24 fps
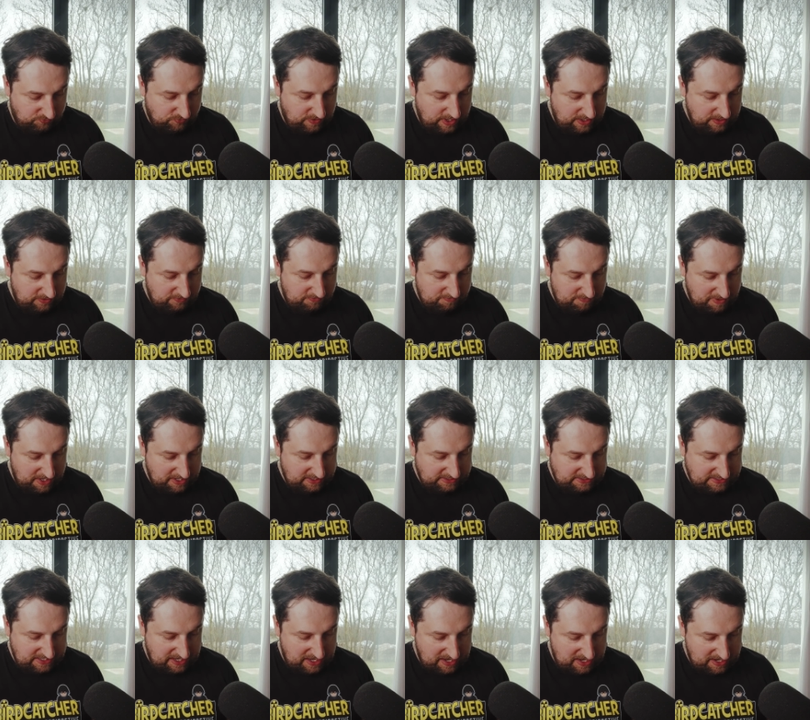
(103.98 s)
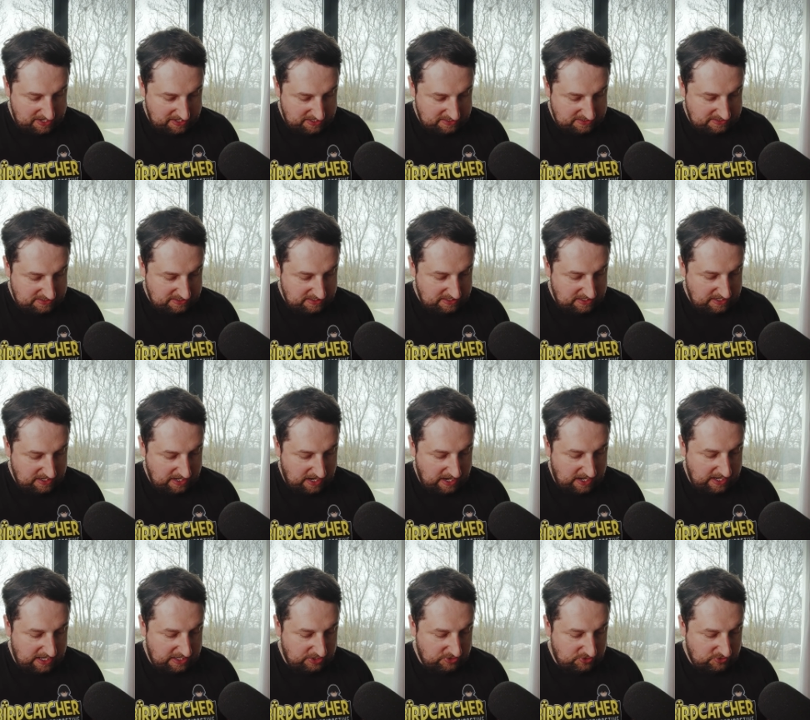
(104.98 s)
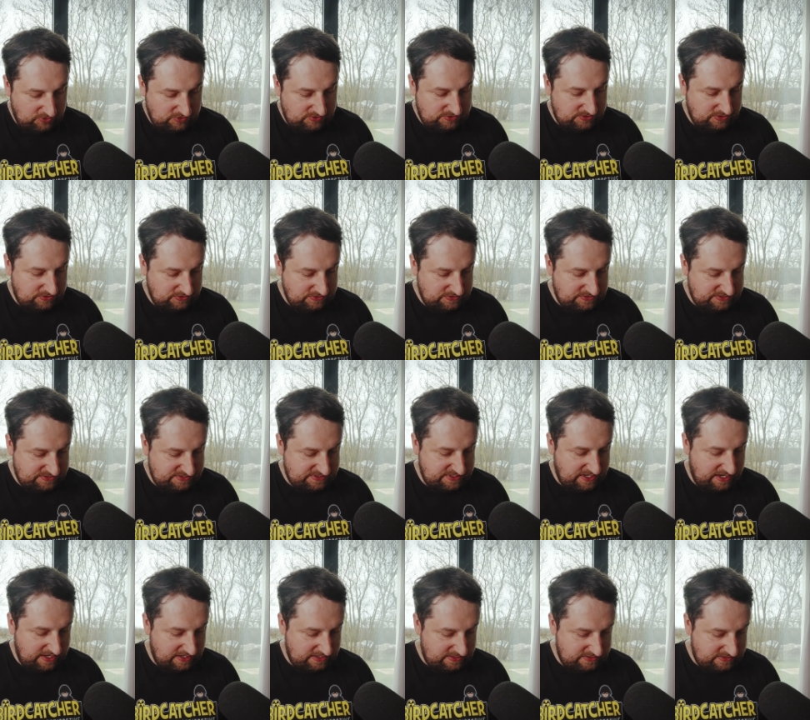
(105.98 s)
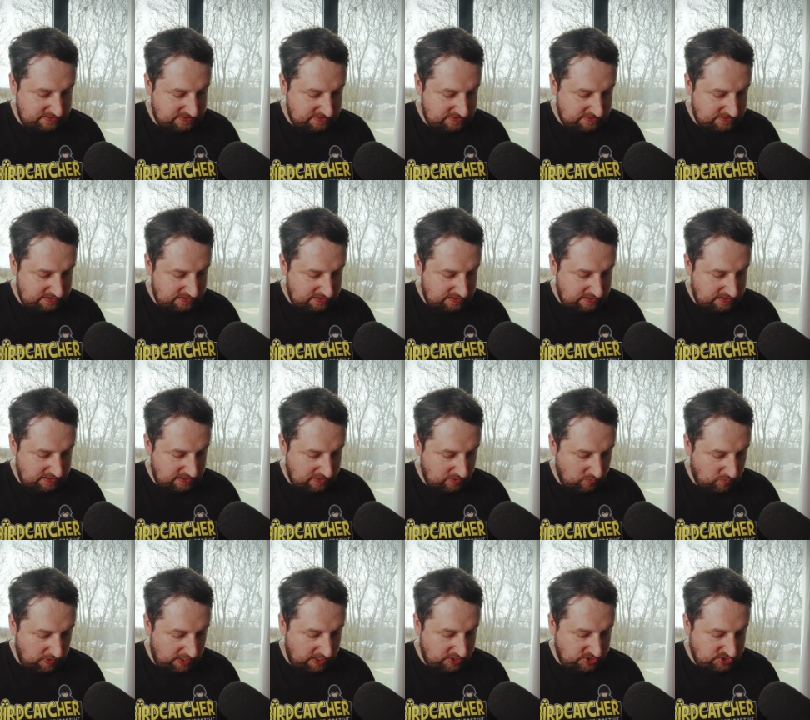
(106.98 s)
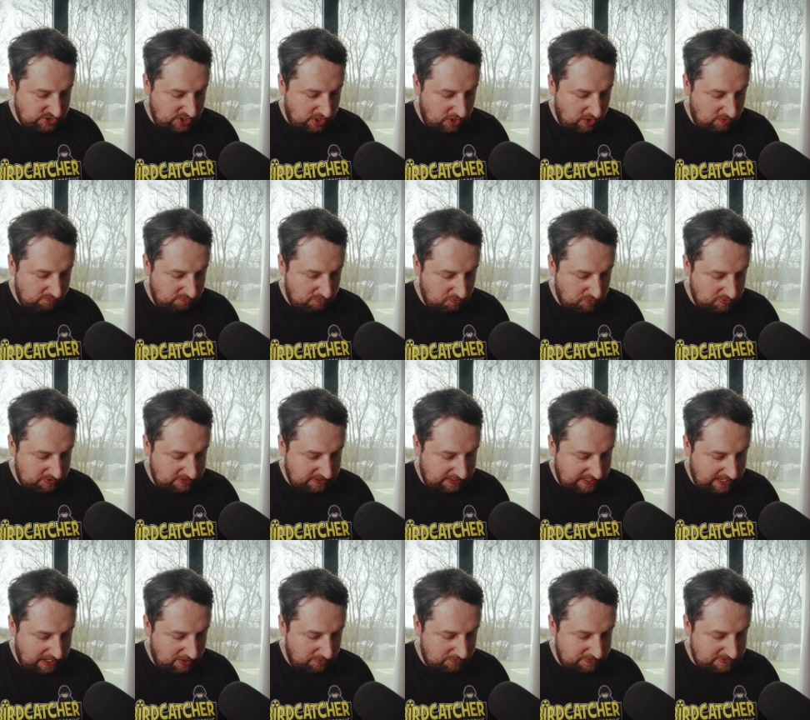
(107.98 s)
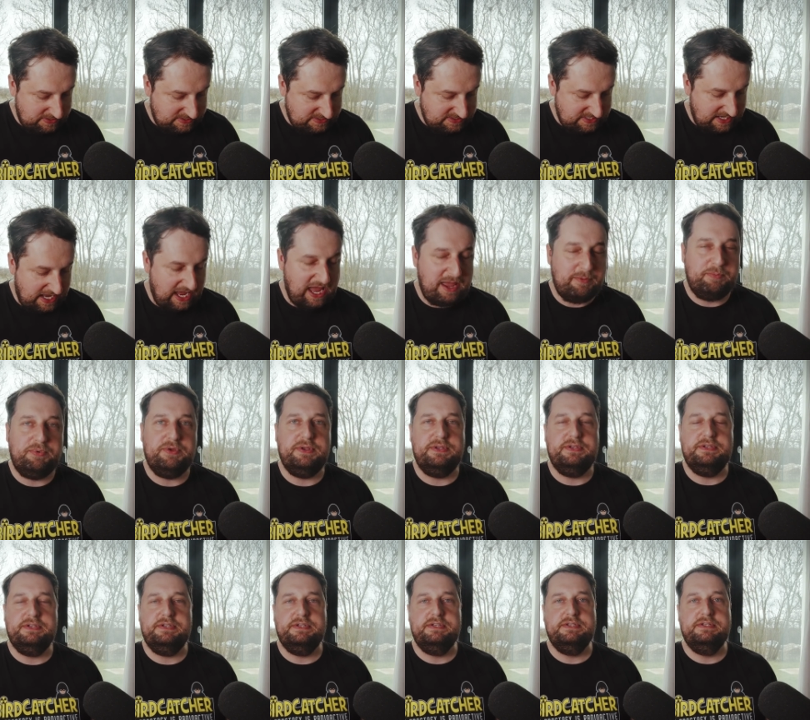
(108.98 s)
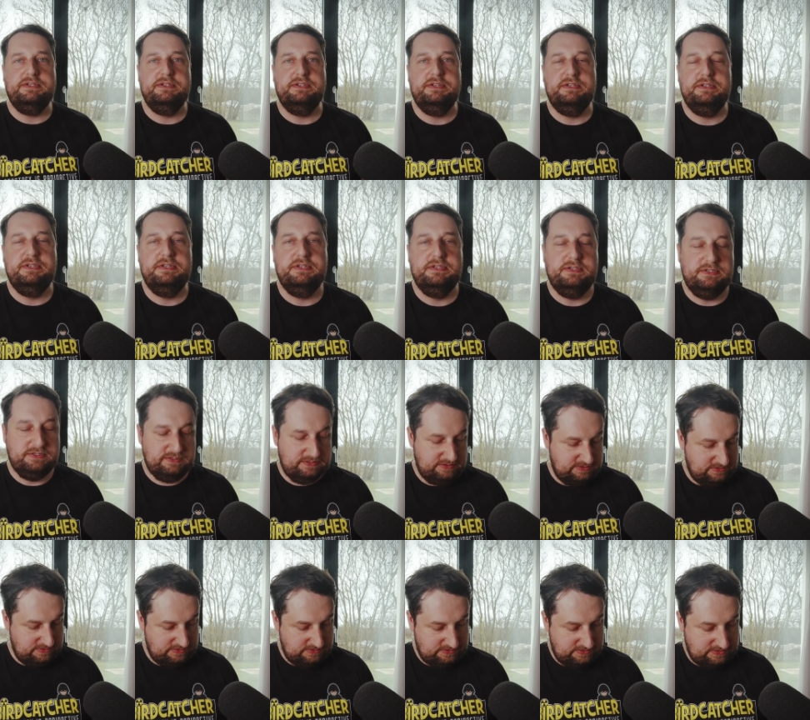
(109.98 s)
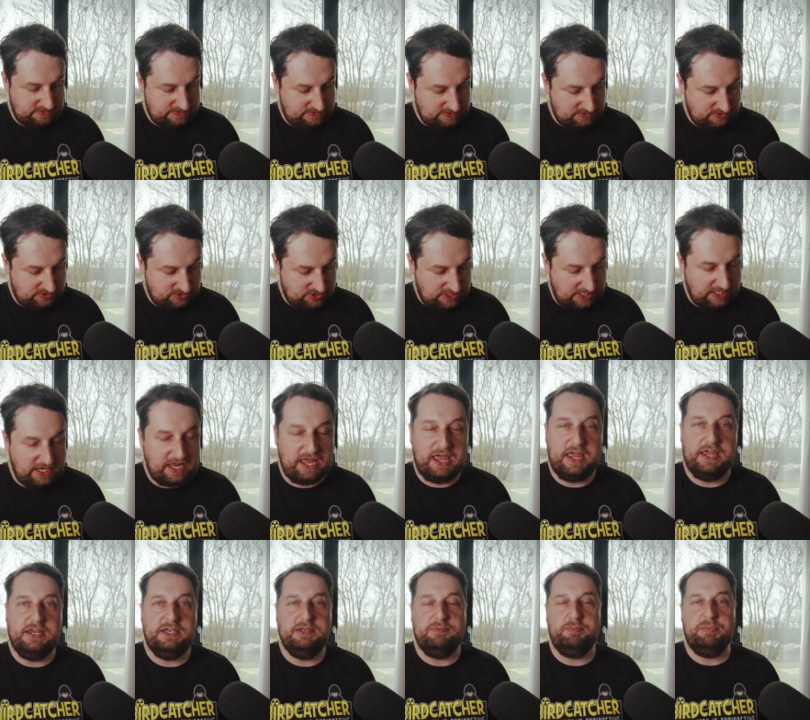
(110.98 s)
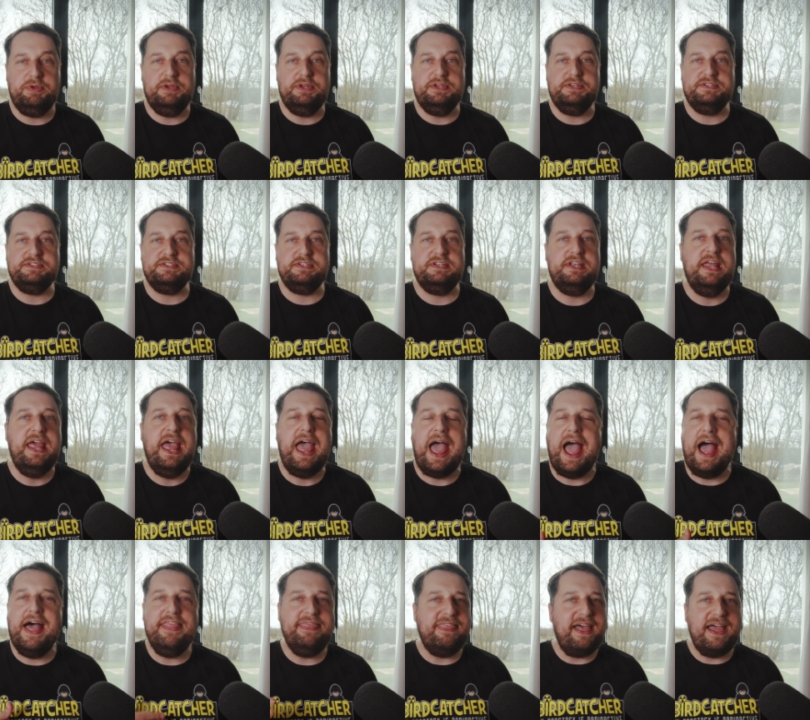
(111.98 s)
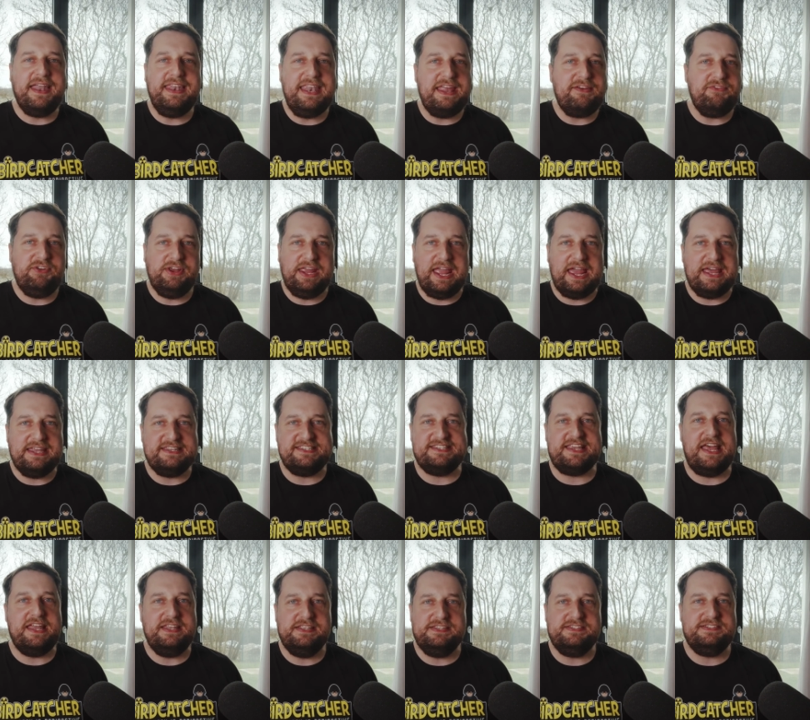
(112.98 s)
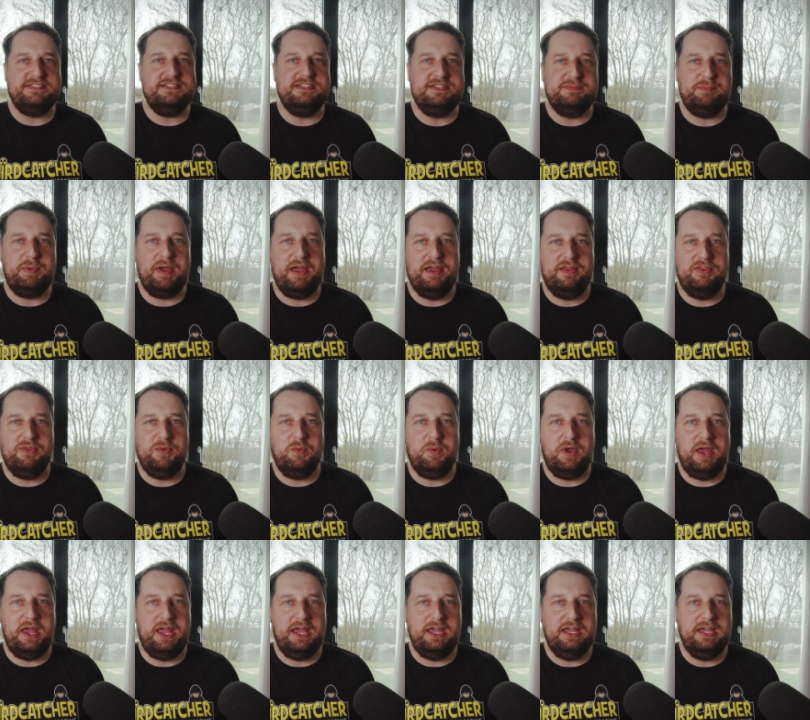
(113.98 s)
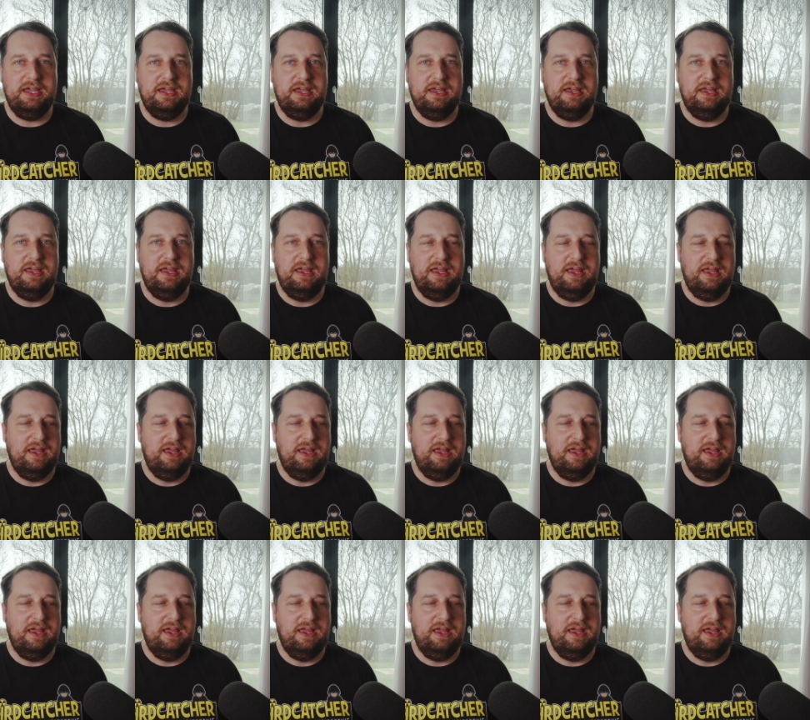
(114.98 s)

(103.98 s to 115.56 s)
A friend of mine died, and I couldn't understand why Jehovah would allow this to happen to such a kind person. And that never gets answered, by the way.